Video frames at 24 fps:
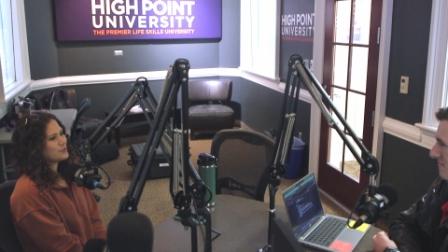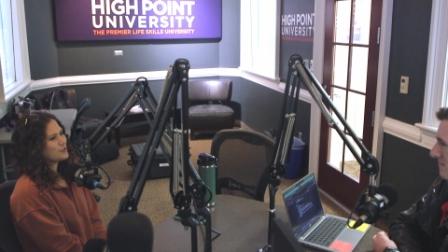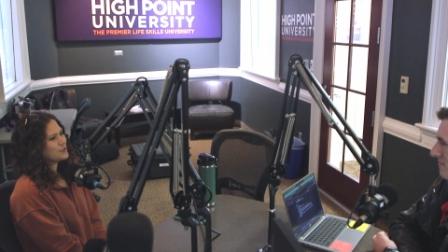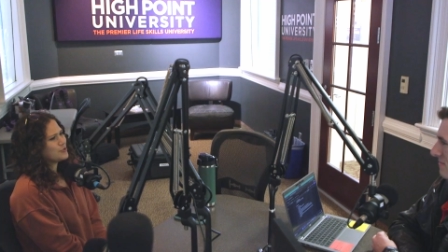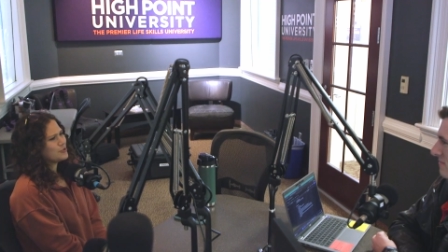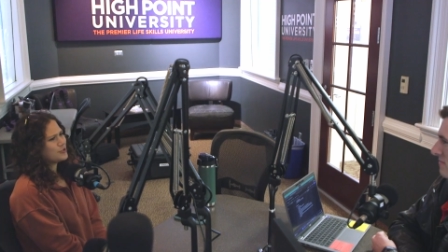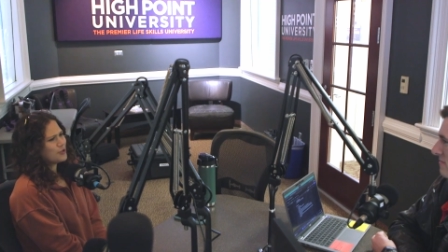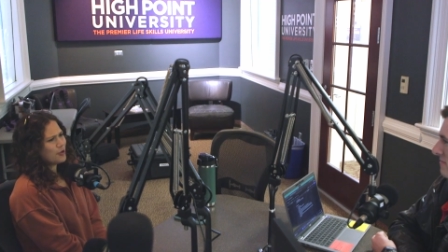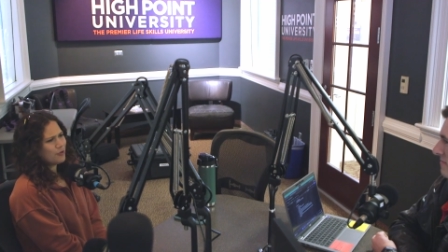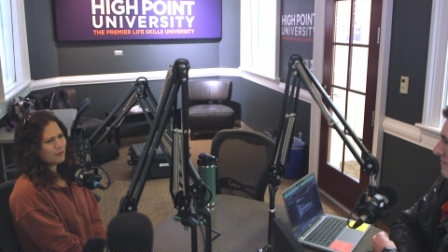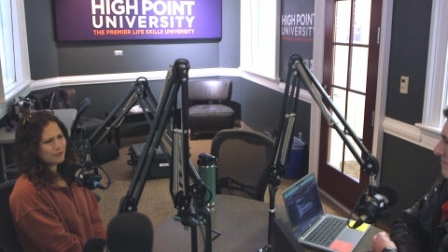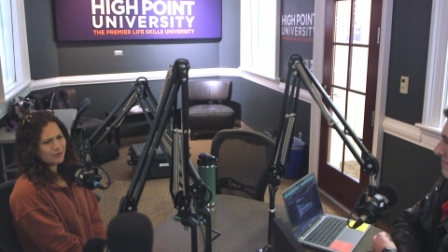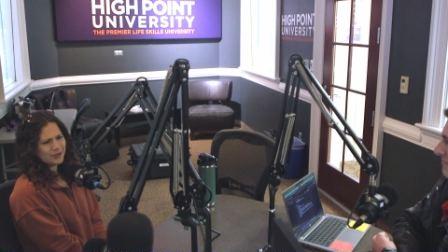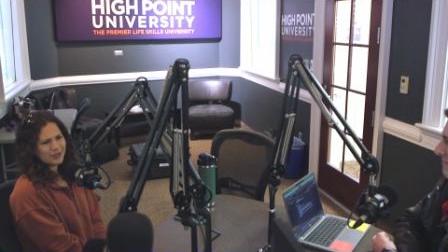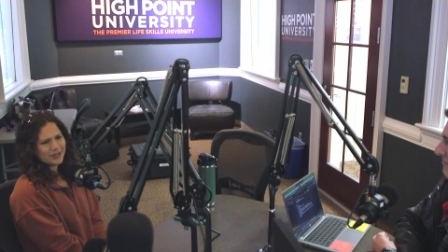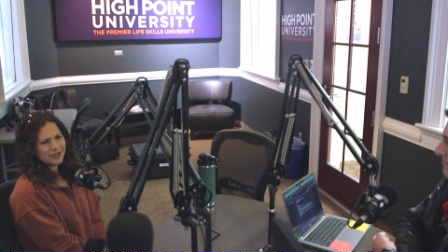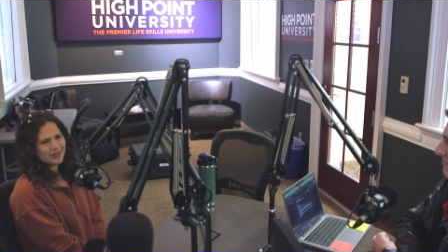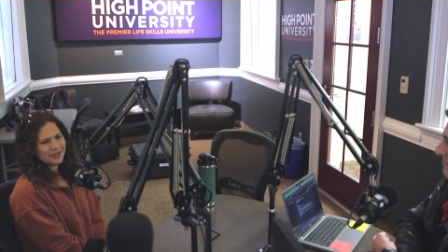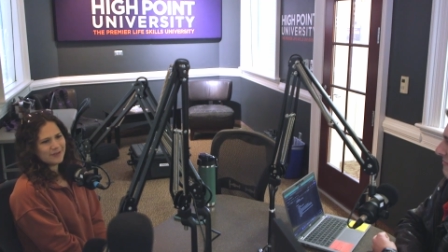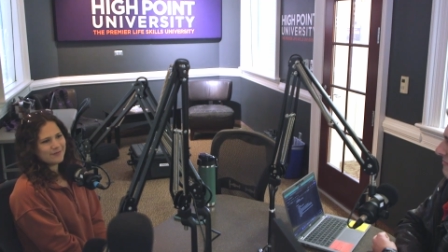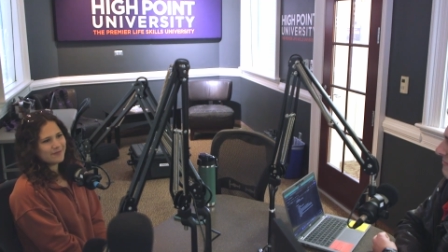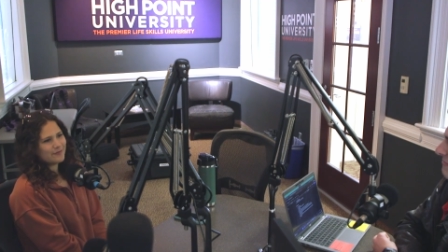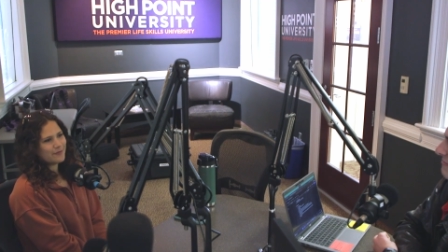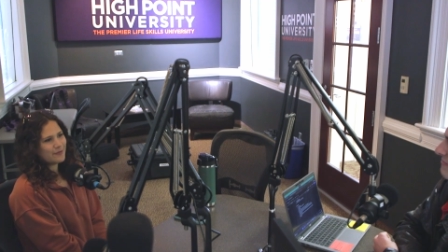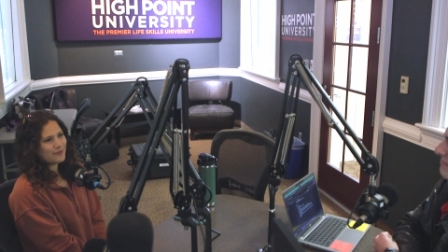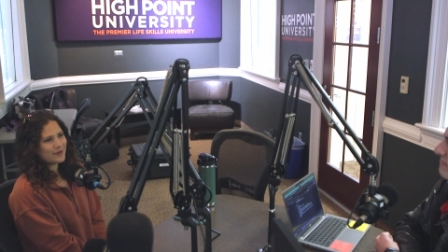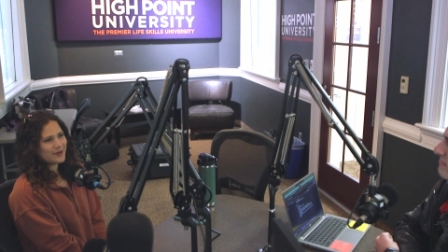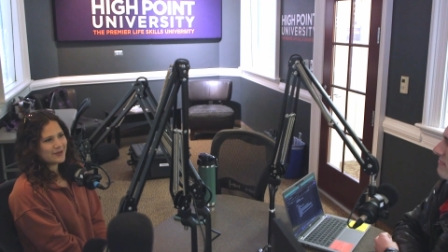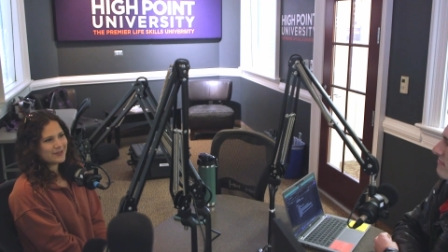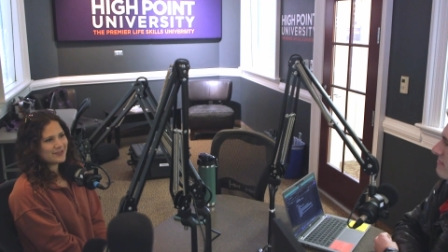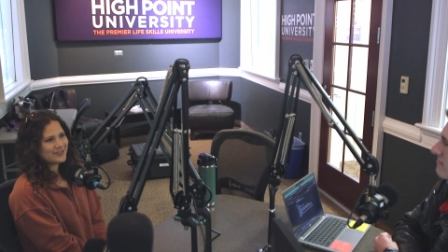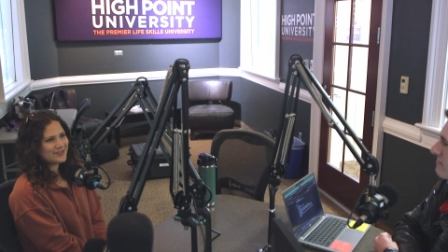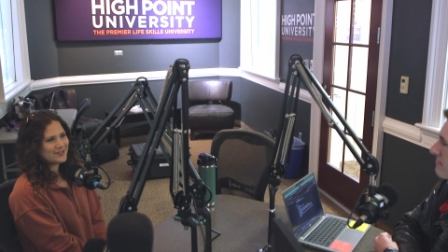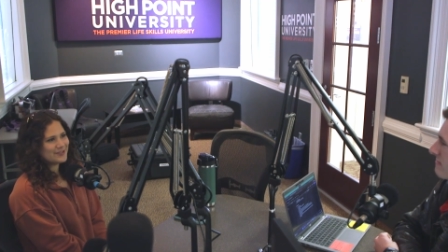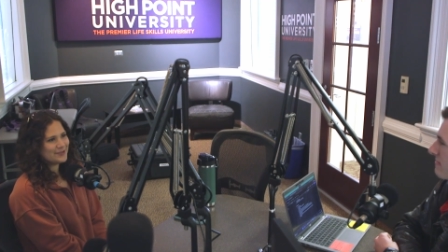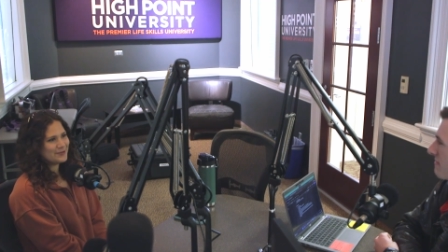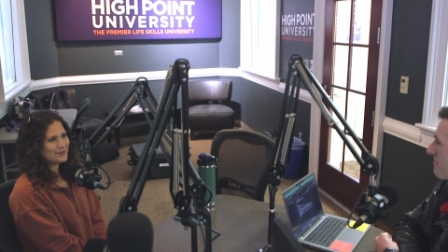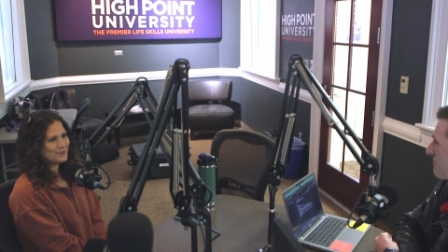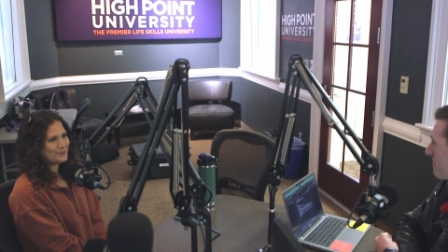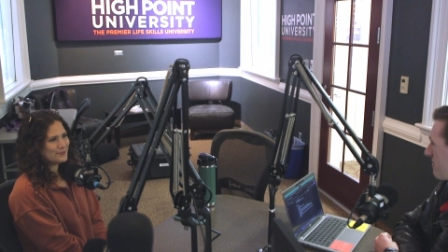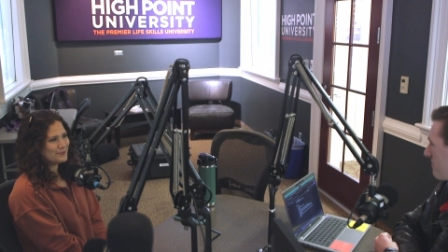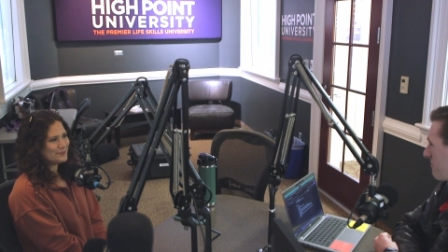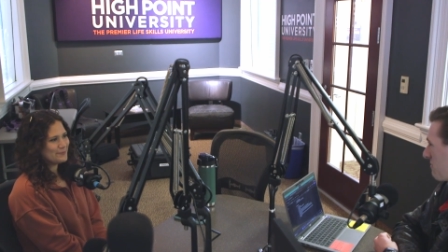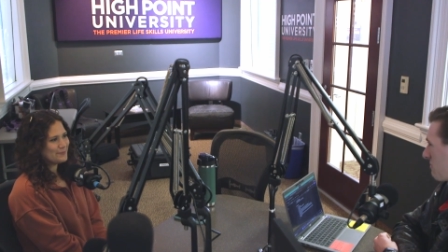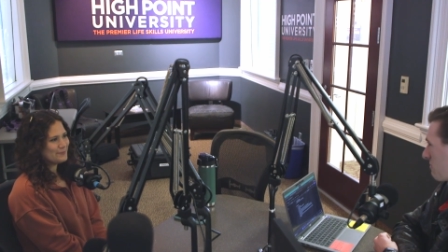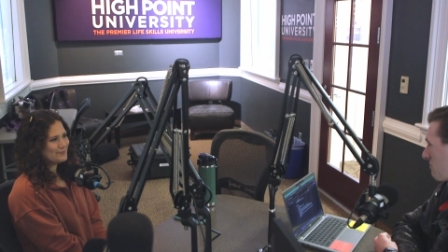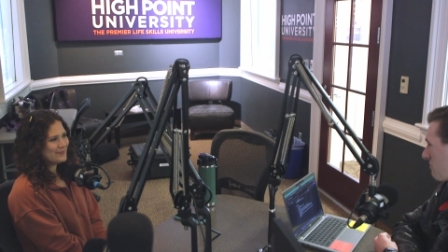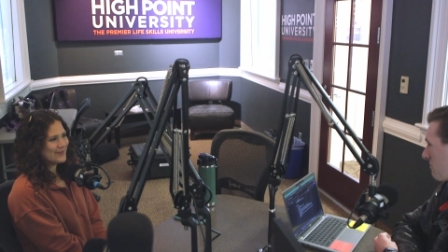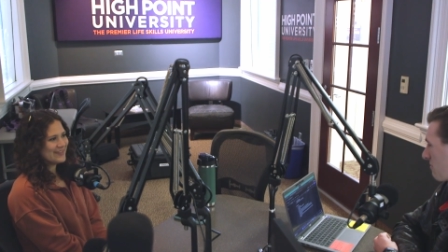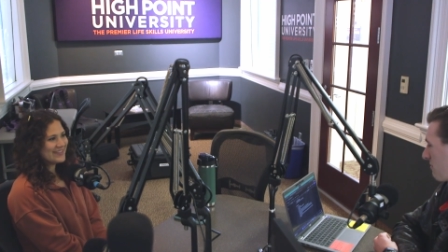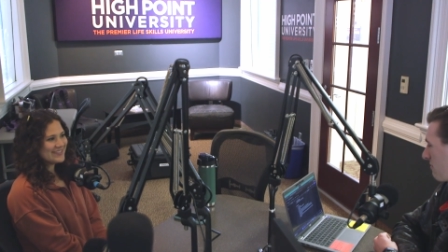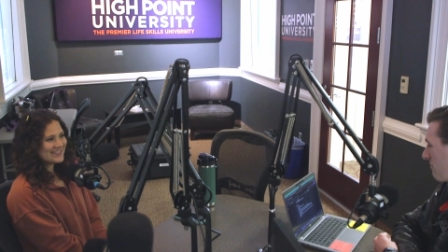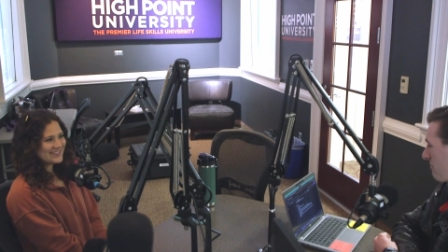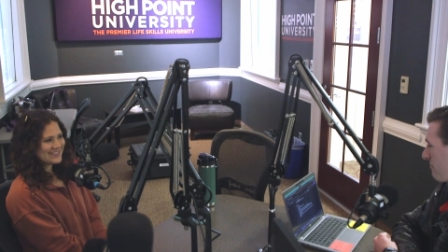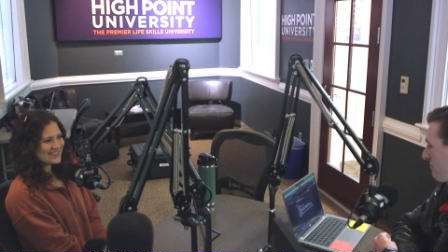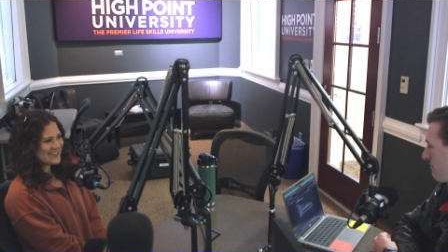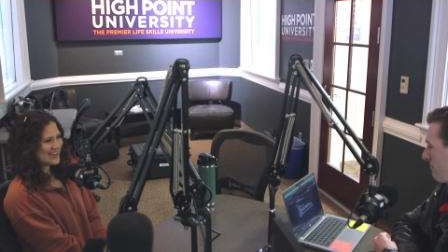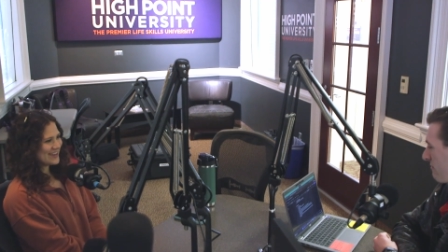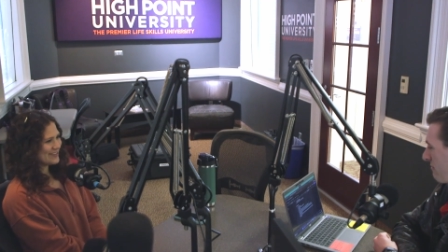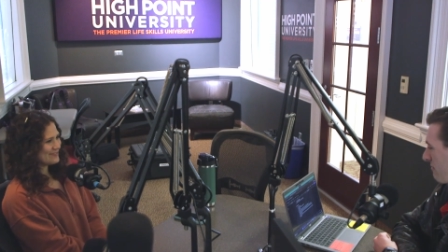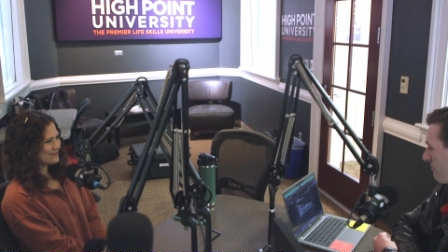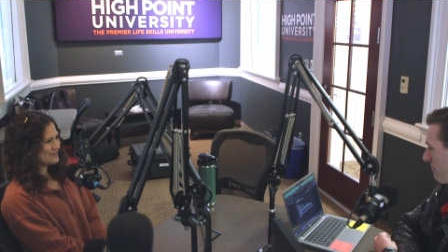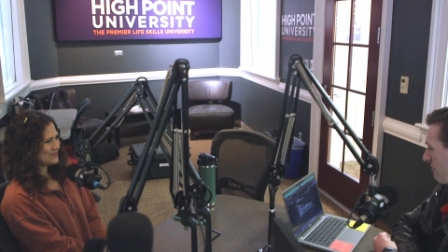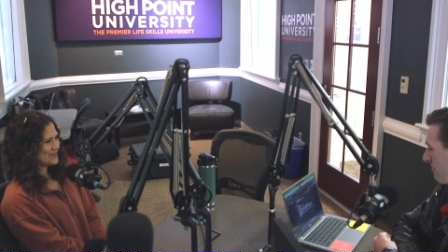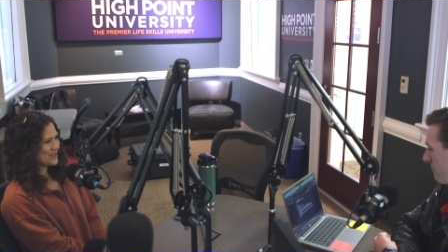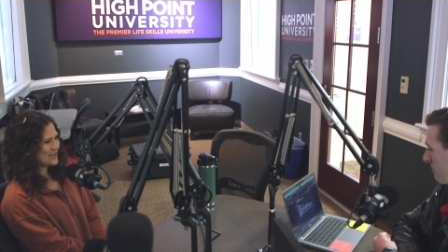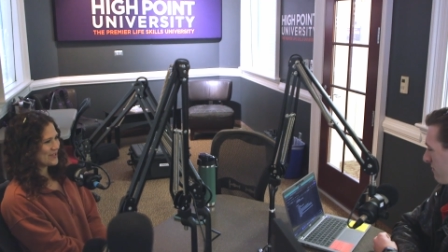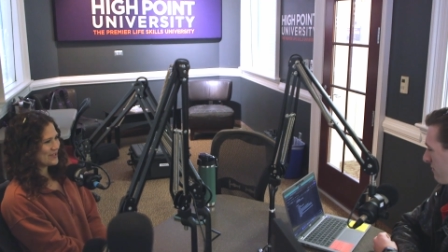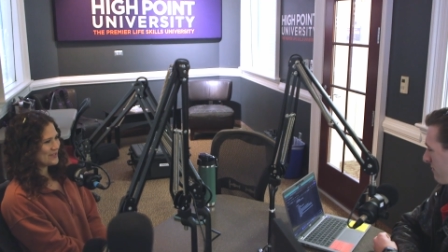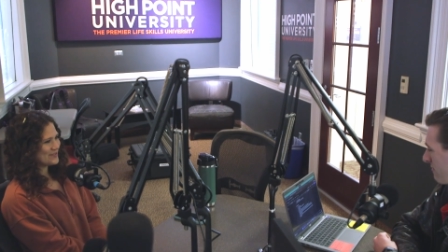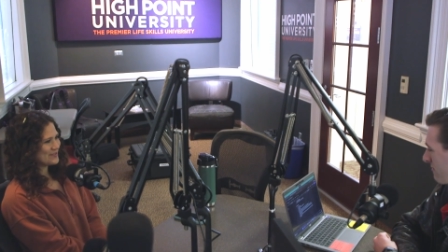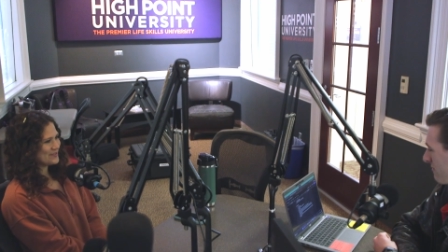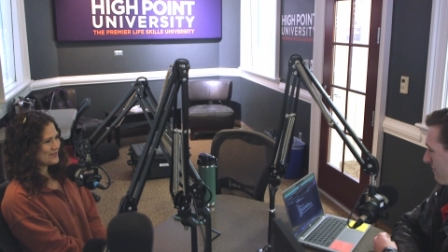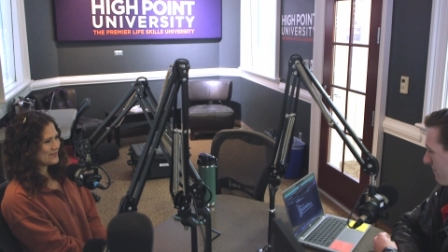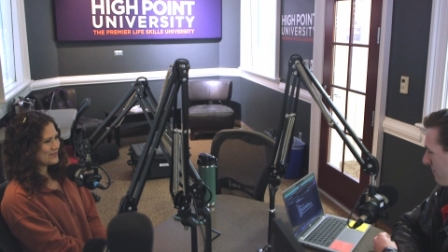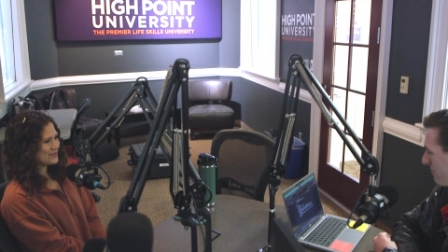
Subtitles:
so looking forward to being done with